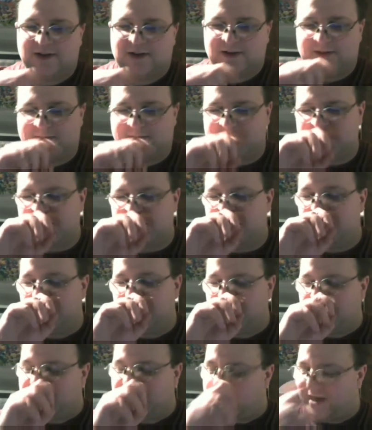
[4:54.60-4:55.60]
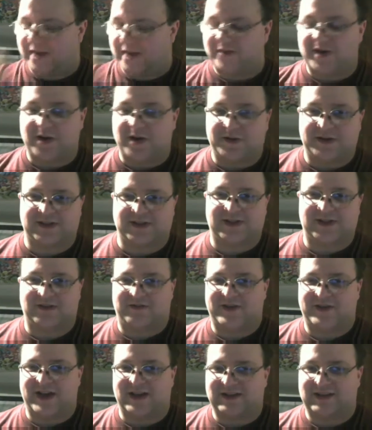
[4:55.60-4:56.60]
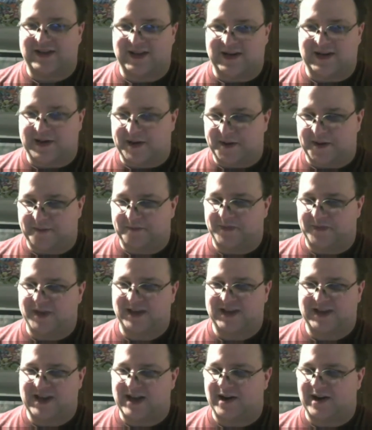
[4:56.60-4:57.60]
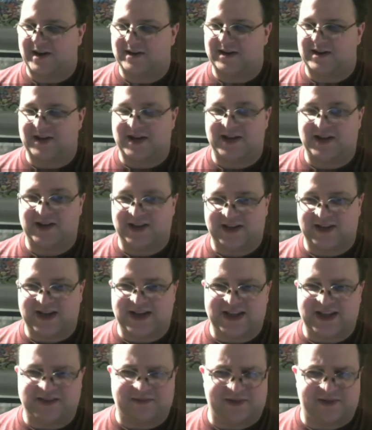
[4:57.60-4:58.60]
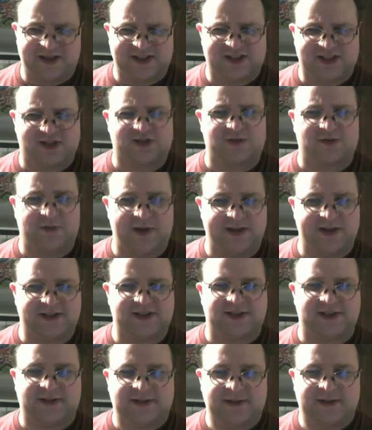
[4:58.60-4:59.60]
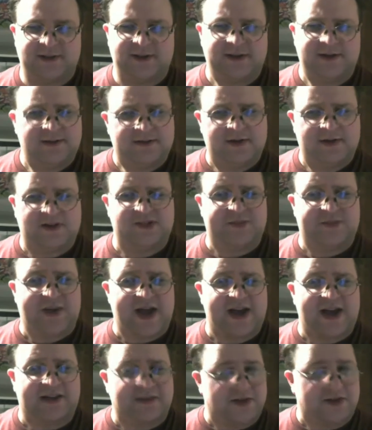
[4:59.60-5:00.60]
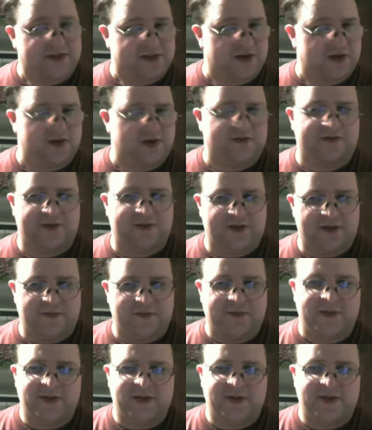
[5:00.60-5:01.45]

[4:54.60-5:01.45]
But the only real thing I've noticed is the fact that the guy that played Squints, comes back in the third film